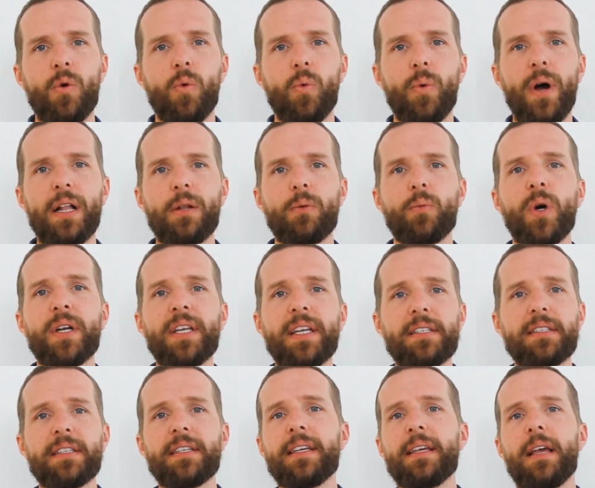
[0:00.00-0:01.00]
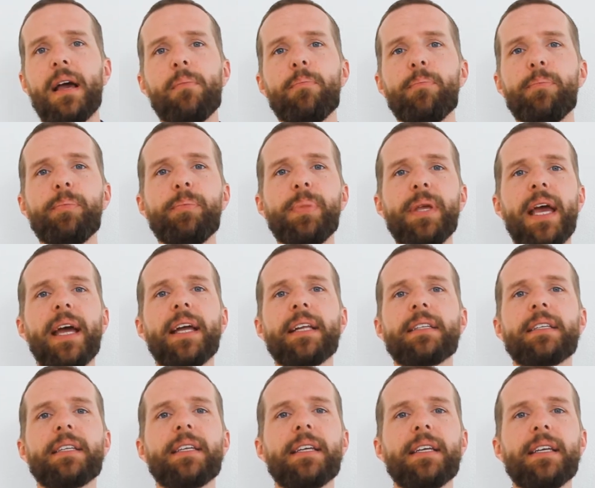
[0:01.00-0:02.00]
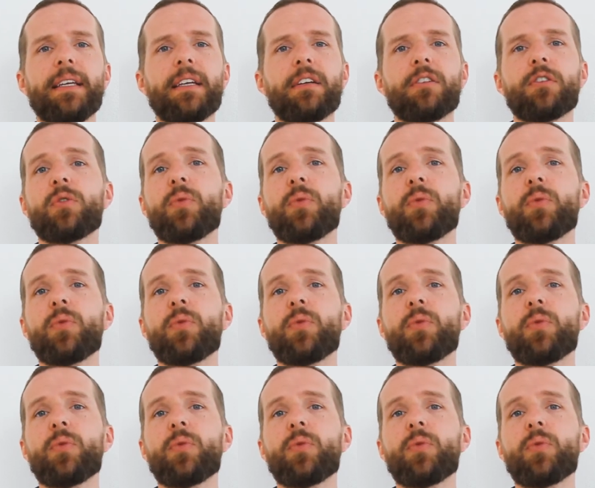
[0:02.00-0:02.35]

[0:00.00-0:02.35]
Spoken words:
Well, what is the BAT